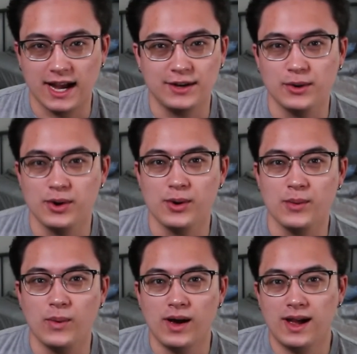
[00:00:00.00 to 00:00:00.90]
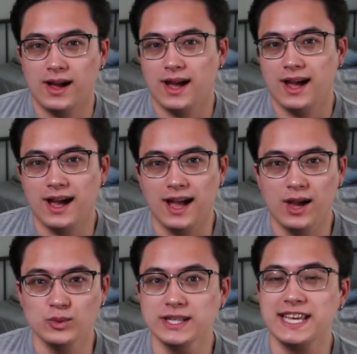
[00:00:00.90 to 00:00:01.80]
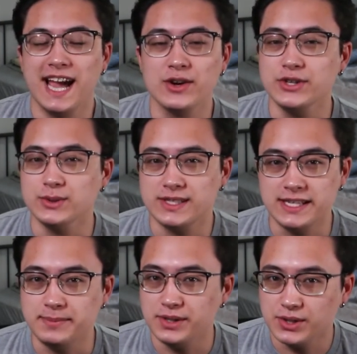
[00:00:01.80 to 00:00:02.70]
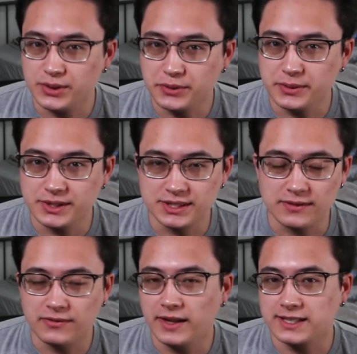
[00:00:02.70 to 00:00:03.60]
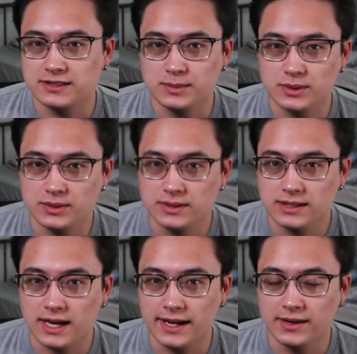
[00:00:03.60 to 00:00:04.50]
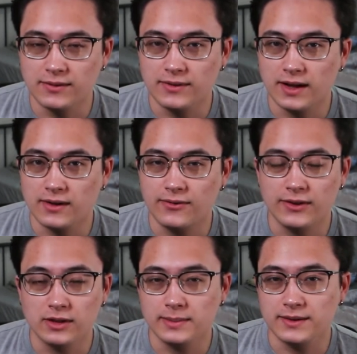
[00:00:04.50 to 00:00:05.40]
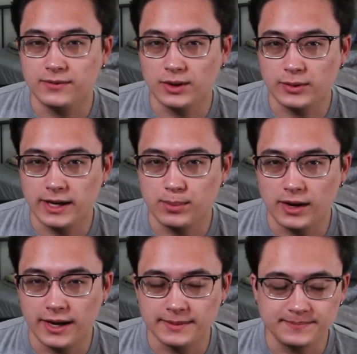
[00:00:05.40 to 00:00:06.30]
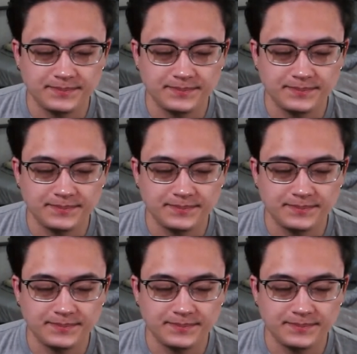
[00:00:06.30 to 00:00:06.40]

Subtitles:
I don't know really how to use TPU, which is a flexible kind of filament for 3D printing.